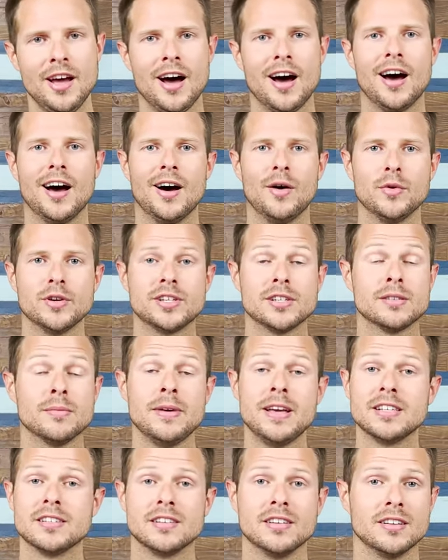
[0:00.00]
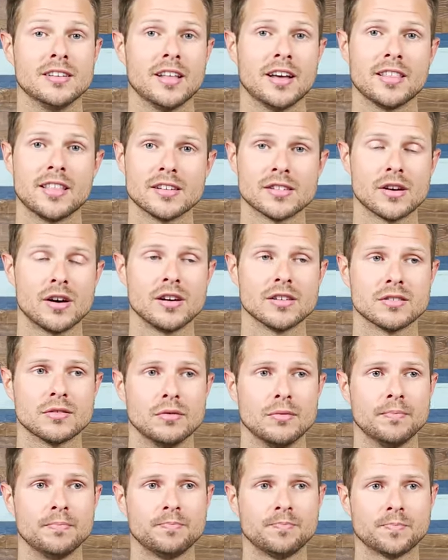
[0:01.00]
uh, which is amazing. Like, that's
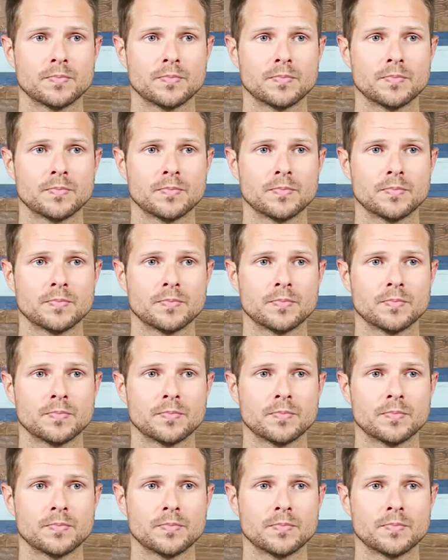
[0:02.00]
awesome.